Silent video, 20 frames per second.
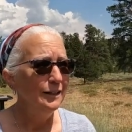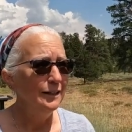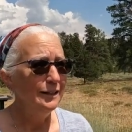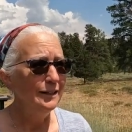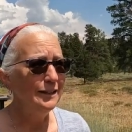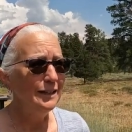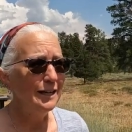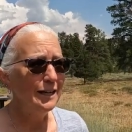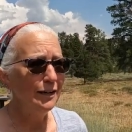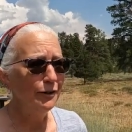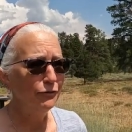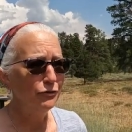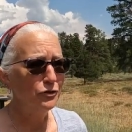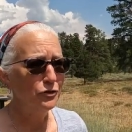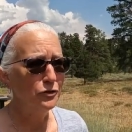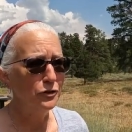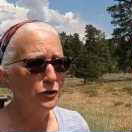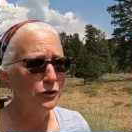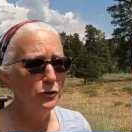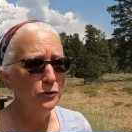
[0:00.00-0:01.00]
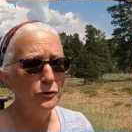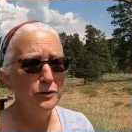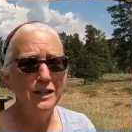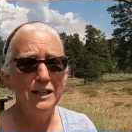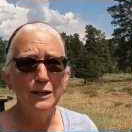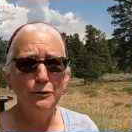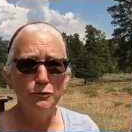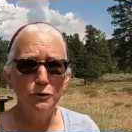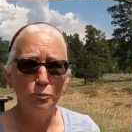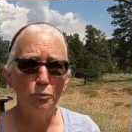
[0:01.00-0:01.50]
in the afternoon,
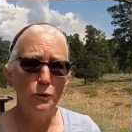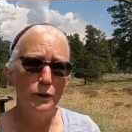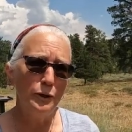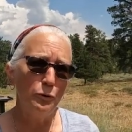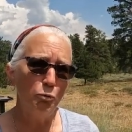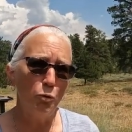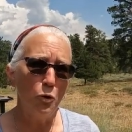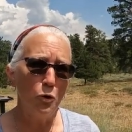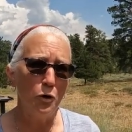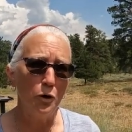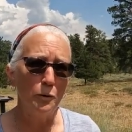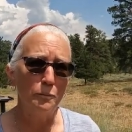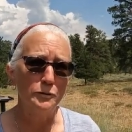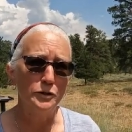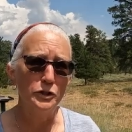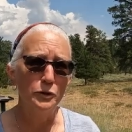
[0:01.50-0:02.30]
and it was pretty warm.